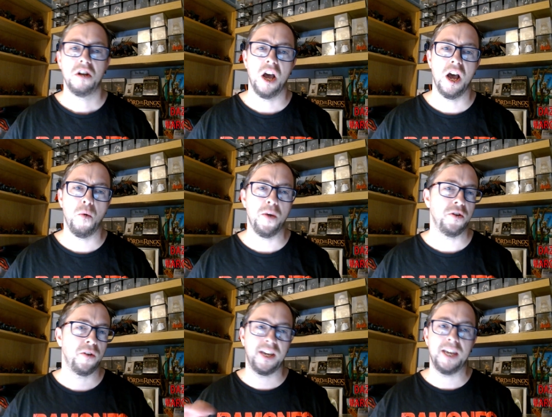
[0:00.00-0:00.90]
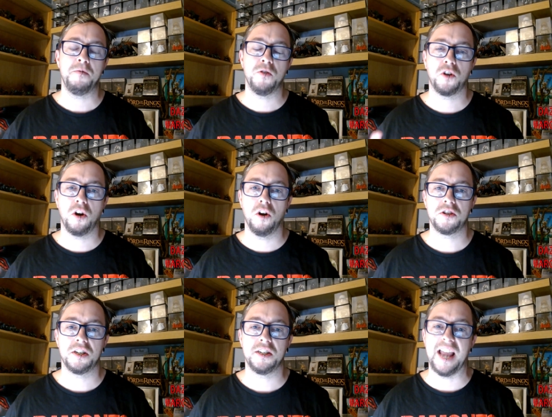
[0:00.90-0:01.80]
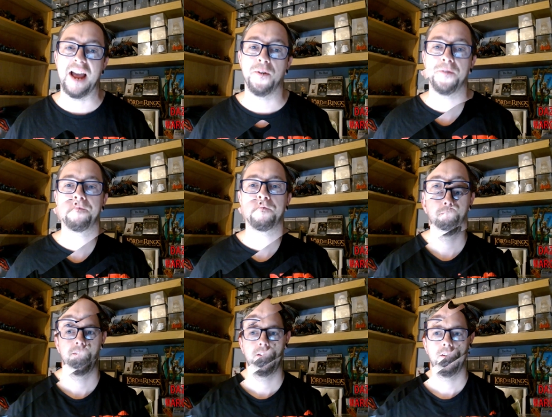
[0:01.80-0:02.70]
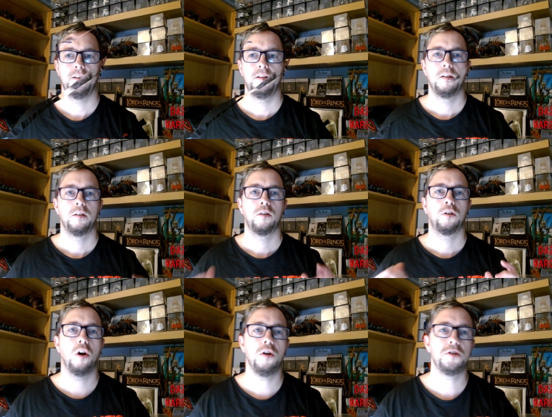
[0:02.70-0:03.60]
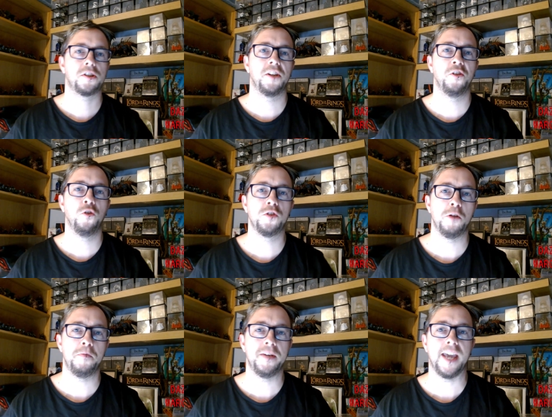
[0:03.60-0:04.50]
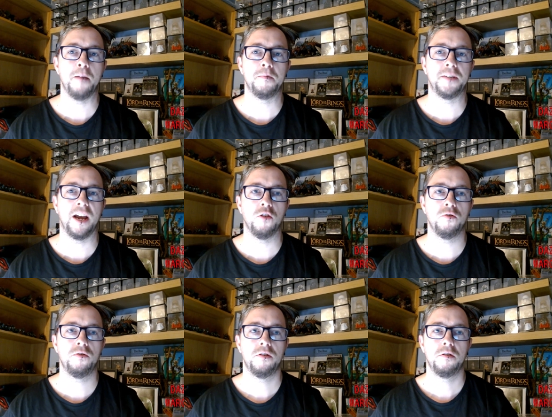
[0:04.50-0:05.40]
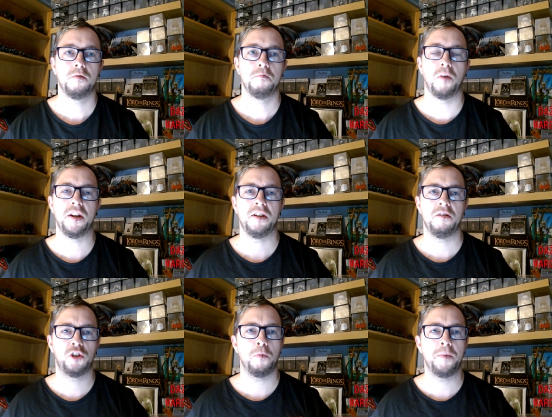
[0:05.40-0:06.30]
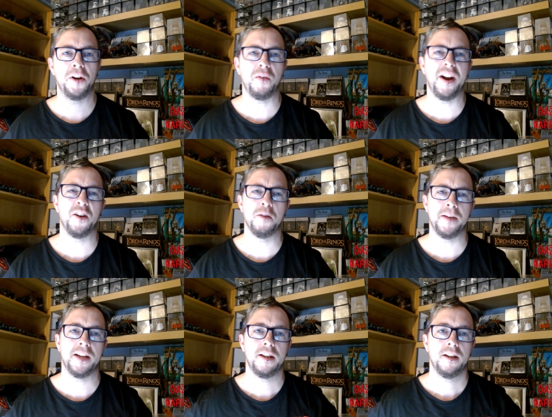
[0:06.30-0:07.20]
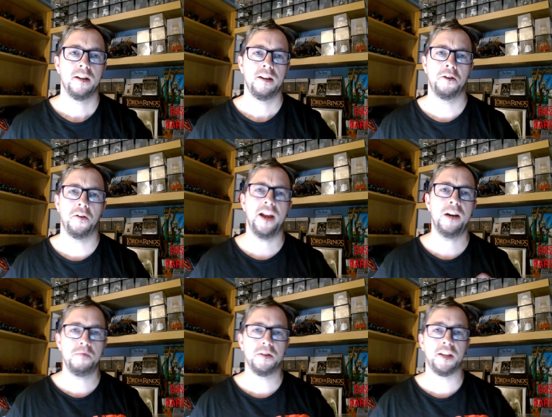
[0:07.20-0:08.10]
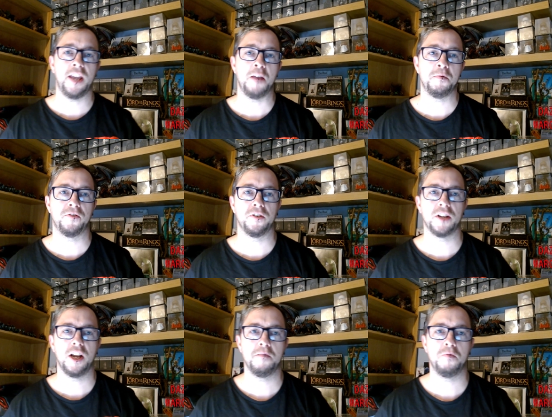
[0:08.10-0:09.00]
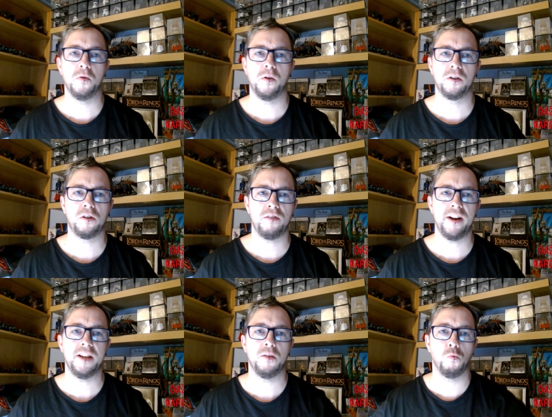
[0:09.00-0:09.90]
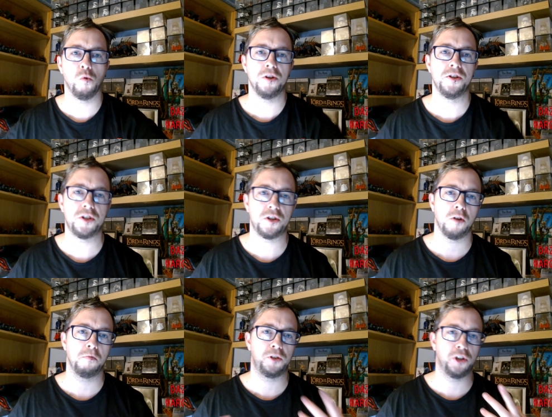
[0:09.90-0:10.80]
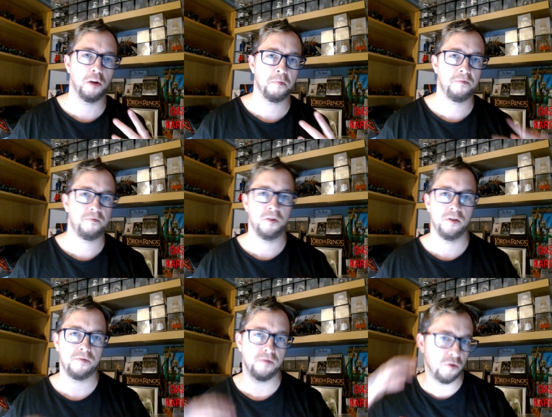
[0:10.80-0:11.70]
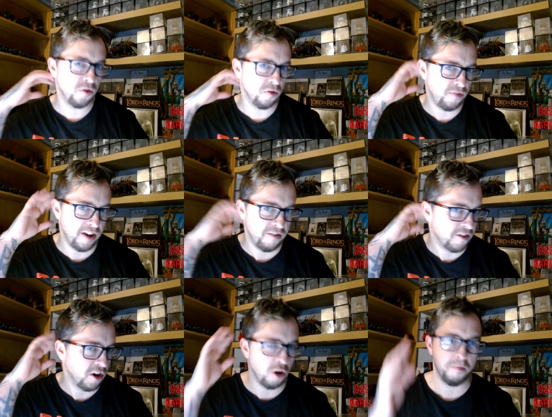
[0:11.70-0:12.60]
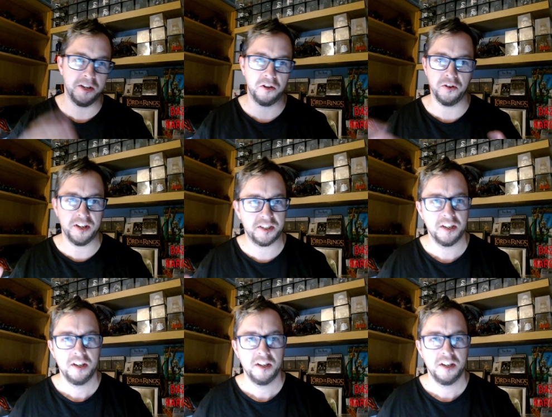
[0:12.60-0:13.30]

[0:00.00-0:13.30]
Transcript: where you can keep your costs down. Costs can also be kept down by shopping around a bit. Now, Element Games, for example, are a great one-stop shop full of all your favourite hobby goodies.